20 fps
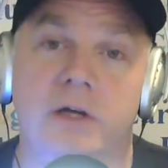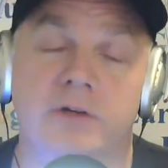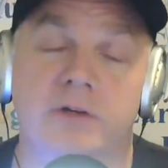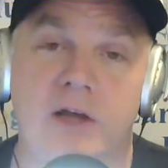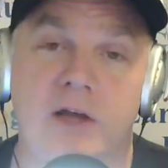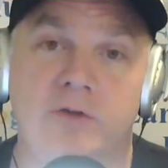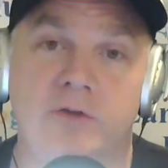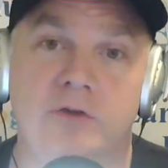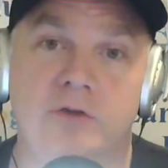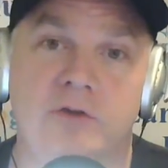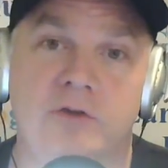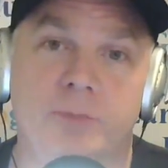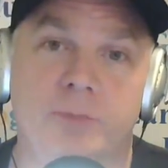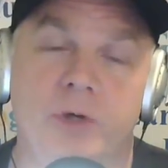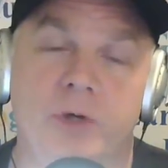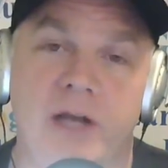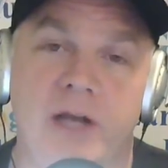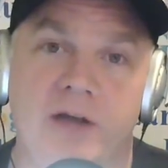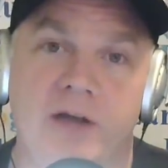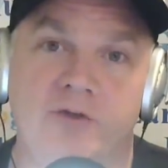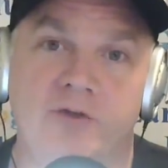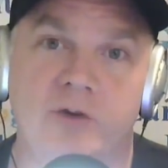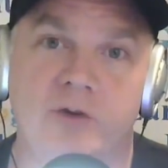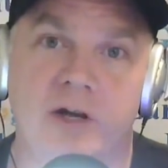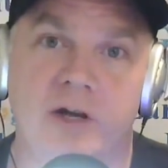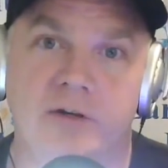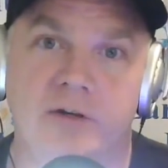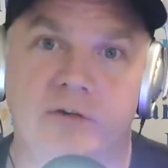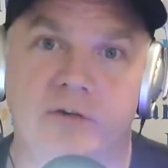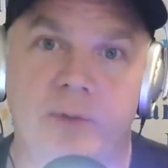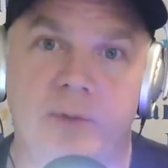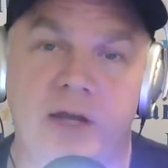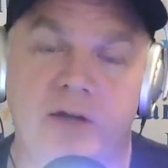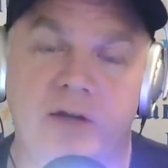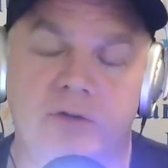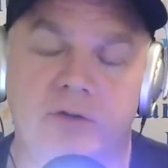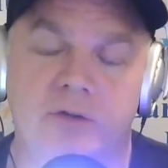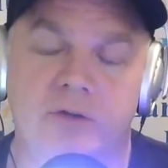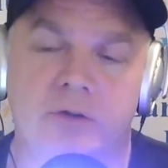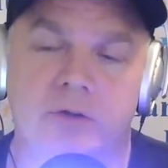Tesla just put an astronaut into
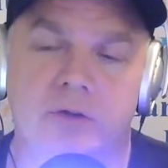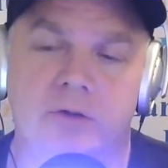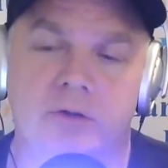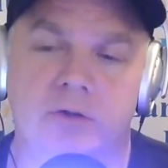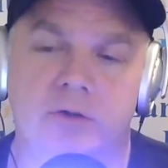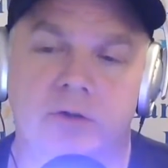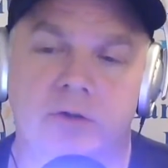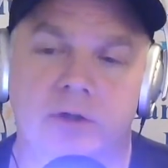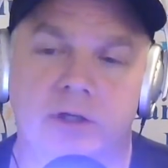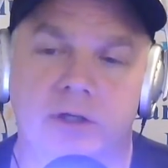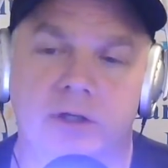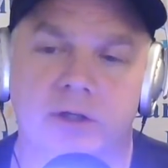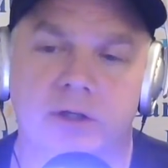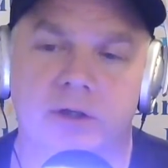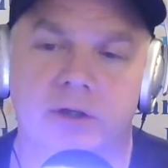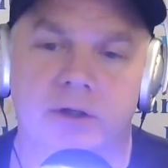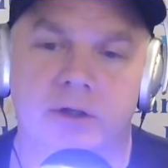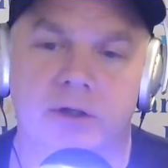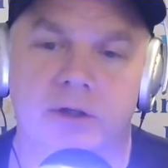space. No, he didn't.